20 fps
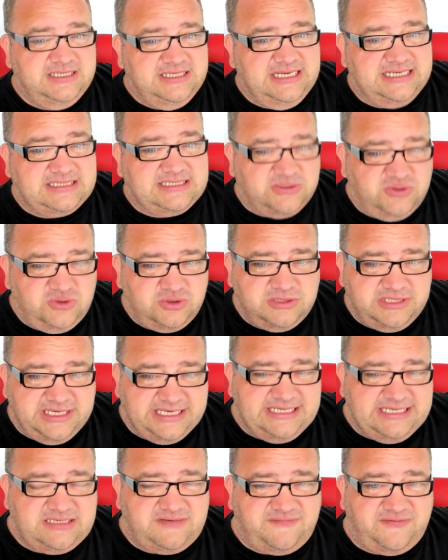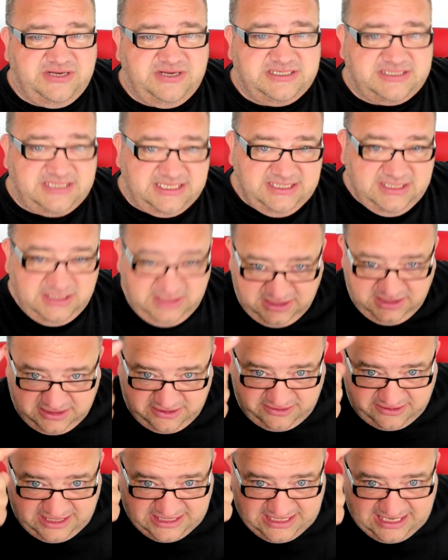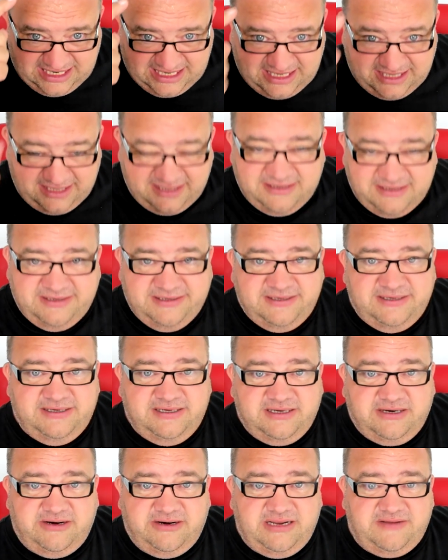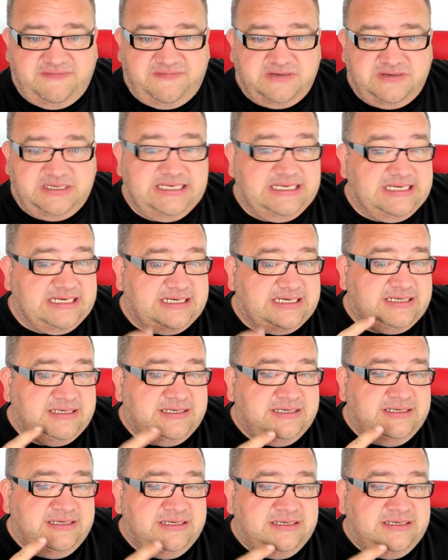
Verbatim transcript: It's old age for you, see. Grey hair, grey fucking hair.